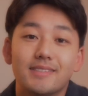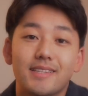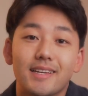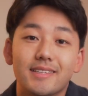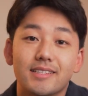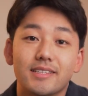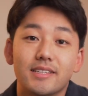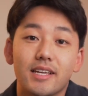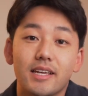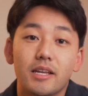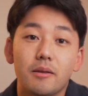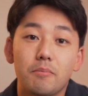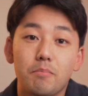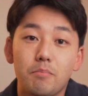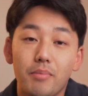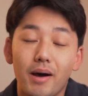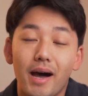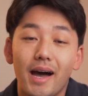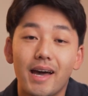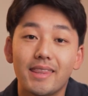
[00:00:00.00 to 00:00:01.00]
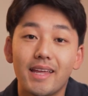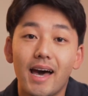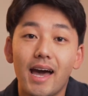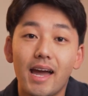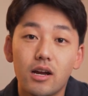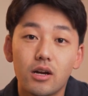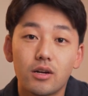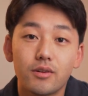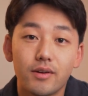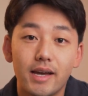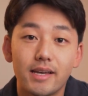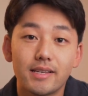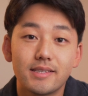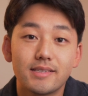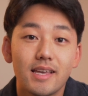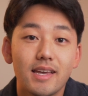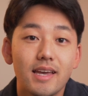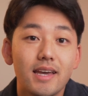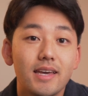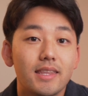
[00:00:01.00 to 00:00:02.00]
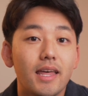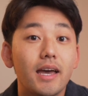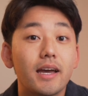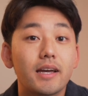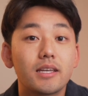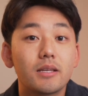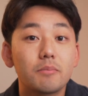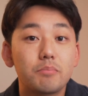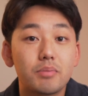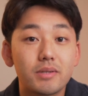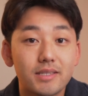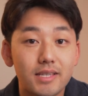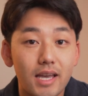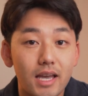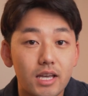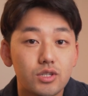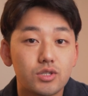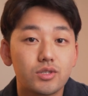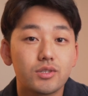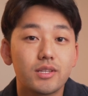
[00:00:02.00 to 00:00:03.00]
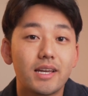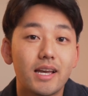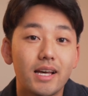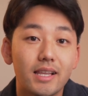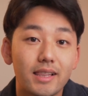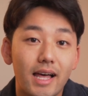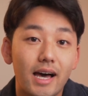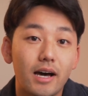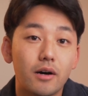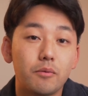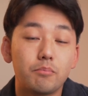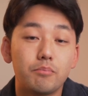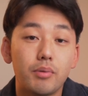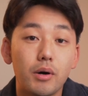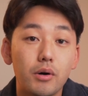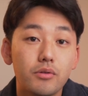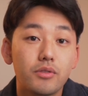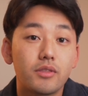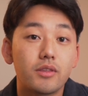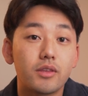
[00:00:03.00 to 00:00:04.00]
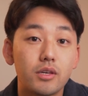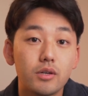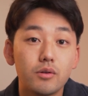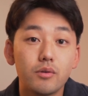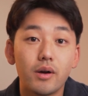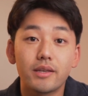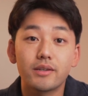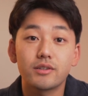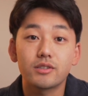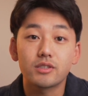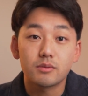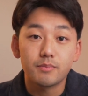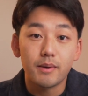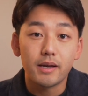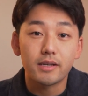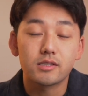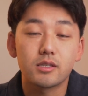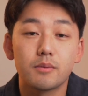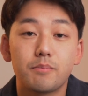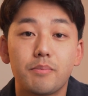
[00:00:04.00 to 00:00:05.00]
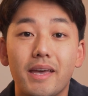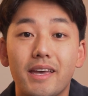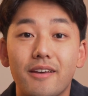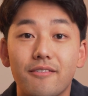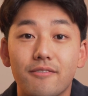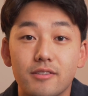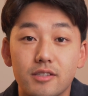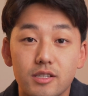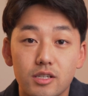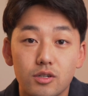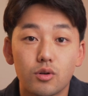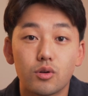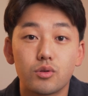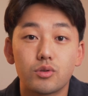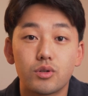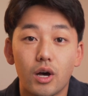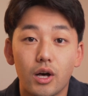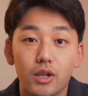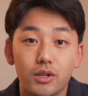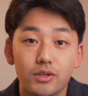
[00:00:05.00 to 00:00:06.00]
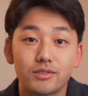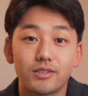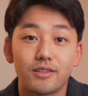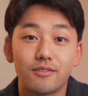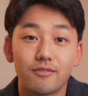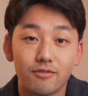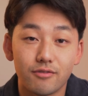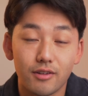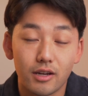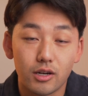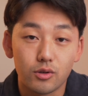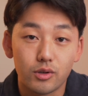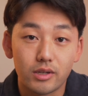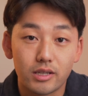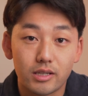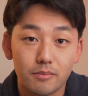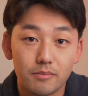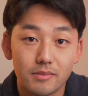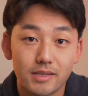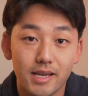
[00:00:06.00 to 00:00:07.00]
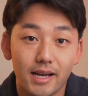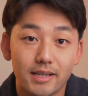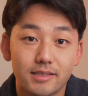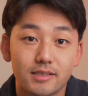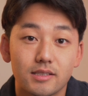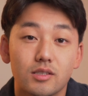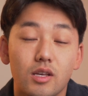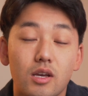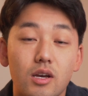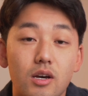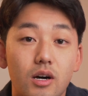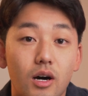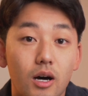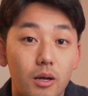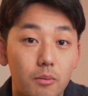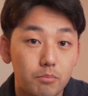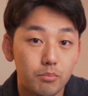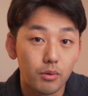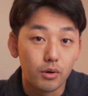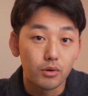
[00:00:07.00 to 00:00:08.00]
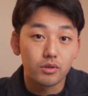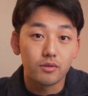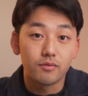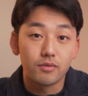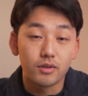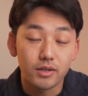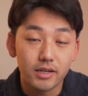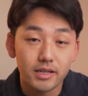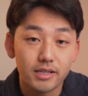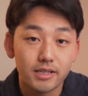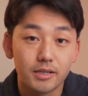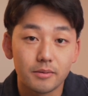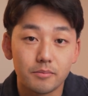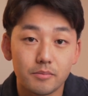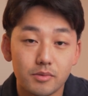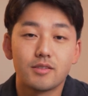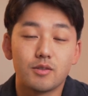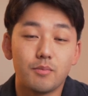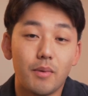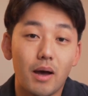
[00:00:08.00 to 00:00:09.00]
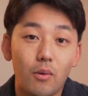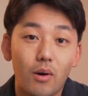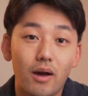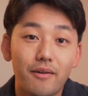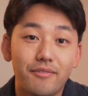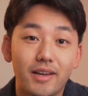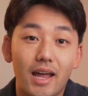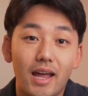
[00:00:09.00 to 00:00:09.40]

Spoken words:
designated by the IRS that can potentially allow both you and your spouse to pay $0 in federal income taxes on both of your income. So my wife and